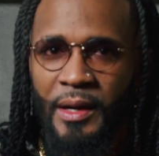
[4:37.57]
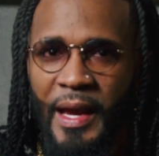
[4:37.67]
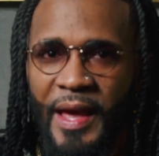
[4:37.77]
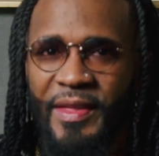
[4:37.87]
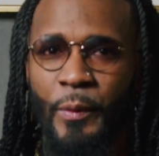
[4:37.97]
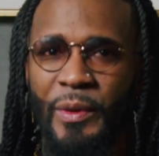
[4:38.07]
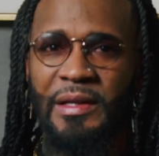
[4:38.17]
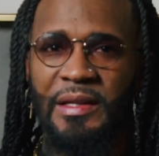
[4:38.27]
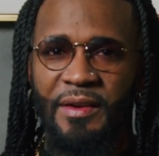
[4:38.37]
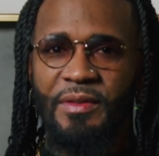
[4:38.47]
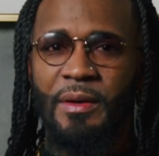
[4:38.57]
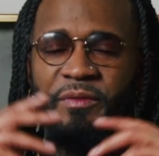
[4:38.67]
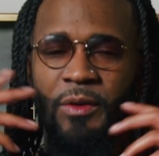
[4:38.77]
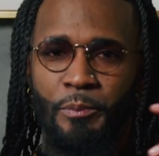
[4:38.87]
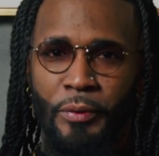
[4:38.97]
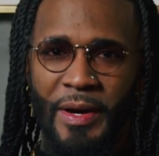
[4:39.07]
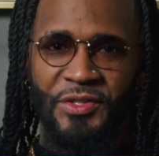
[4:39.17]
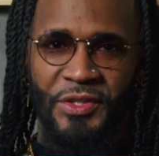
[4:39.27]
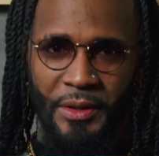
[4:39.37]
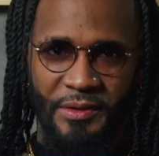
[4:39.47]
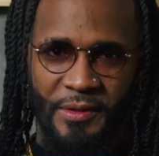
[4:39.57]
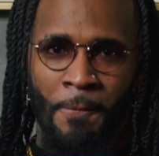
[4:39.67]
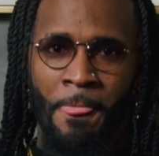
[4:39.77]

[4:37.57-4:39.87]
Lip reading: And they relieve them from pressures